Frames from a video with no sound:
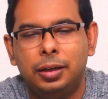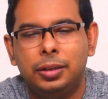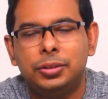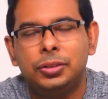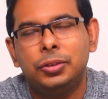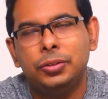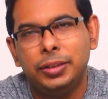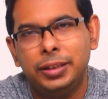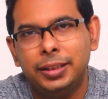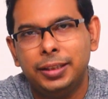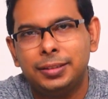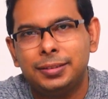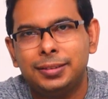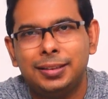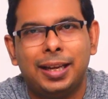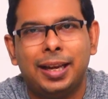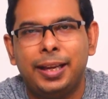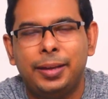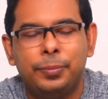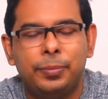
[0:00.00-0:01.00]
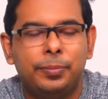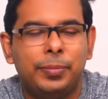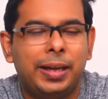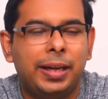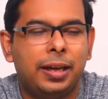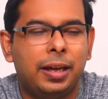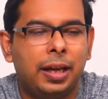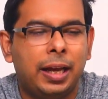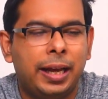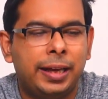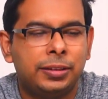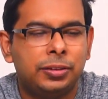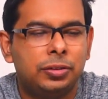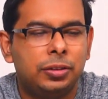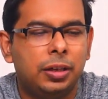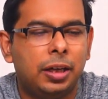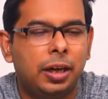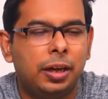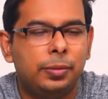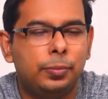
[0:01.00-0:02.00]
So yes, I am
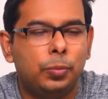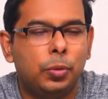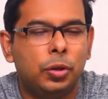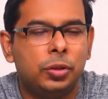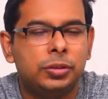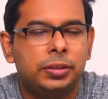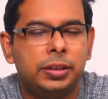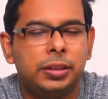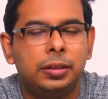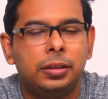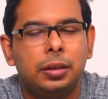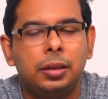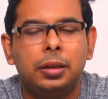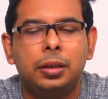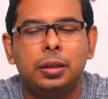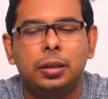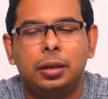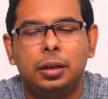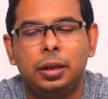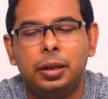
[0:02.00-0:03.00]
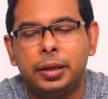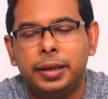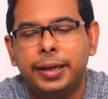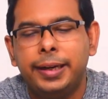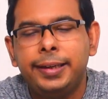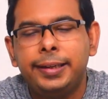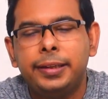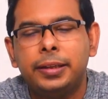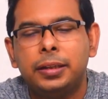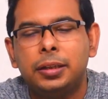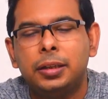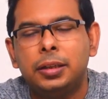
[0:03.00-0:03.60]
actually unboxing a kit